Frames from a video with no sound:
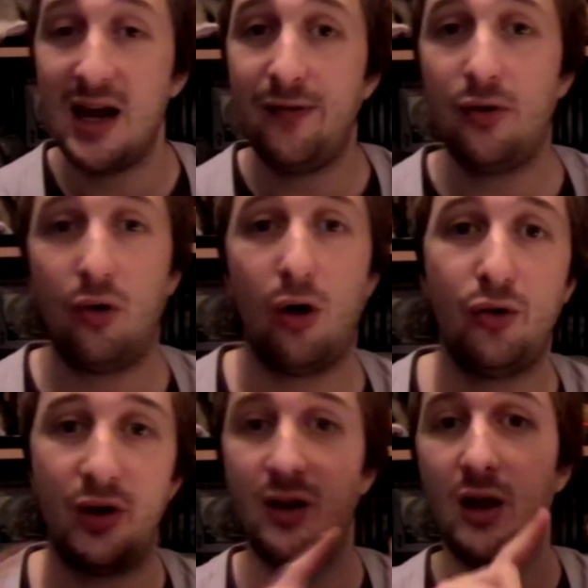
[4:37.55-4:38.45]
If you're
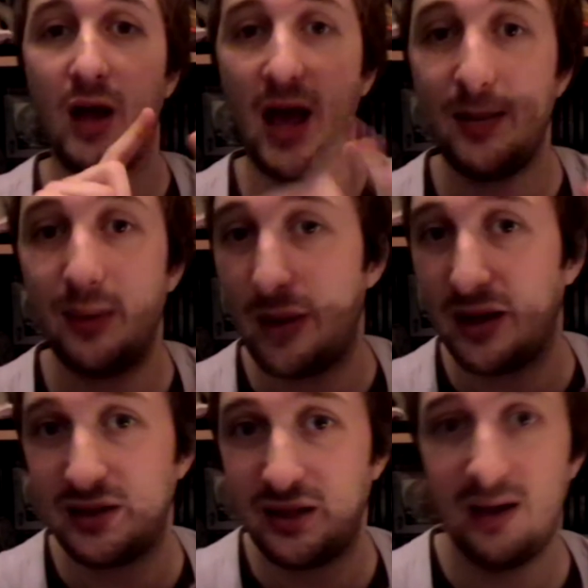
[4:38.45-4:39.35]
ordering
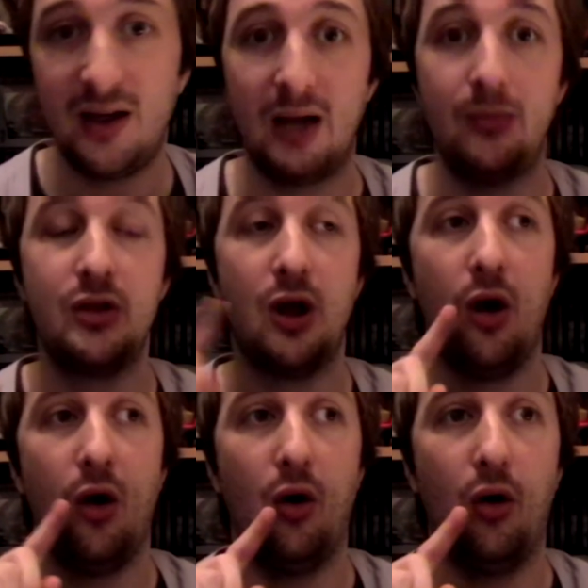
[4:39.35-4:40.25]
Mega CD games,
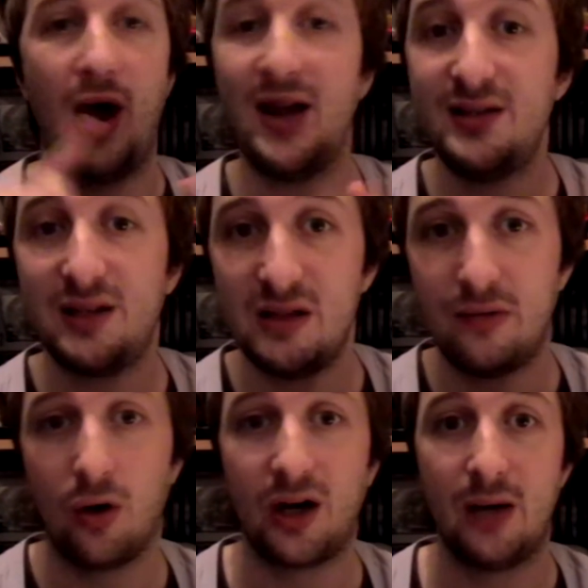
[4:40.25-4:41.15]
or
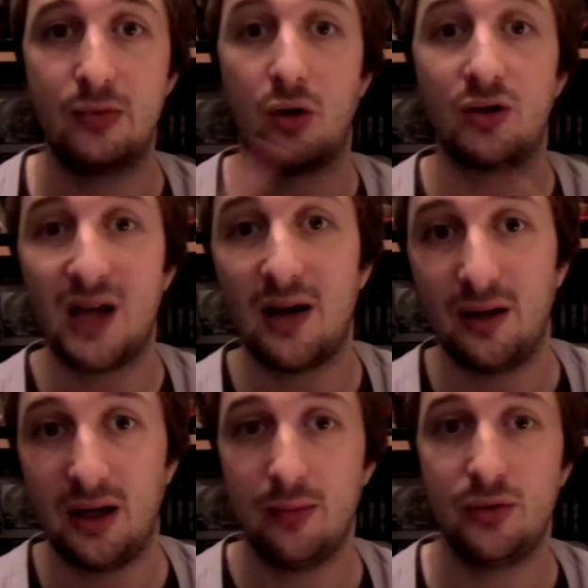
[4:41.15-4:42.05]
N64 games, or Saturn
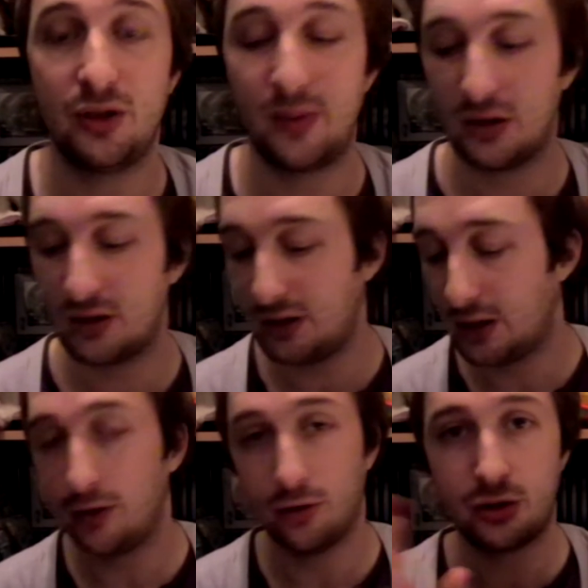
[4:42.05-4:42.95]
games, especially
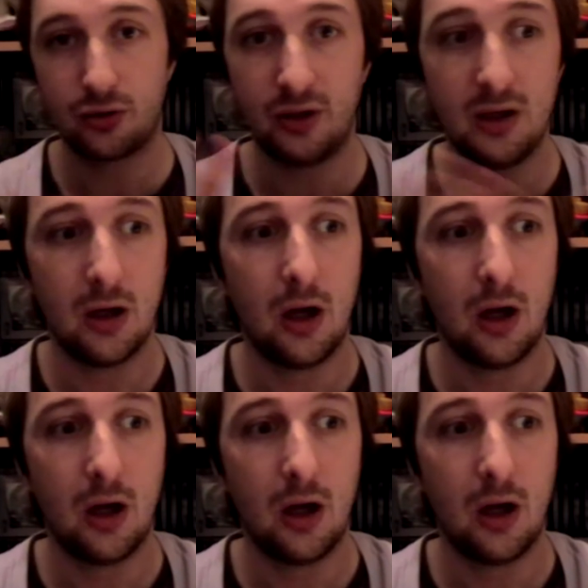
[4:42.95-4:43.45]
those 3,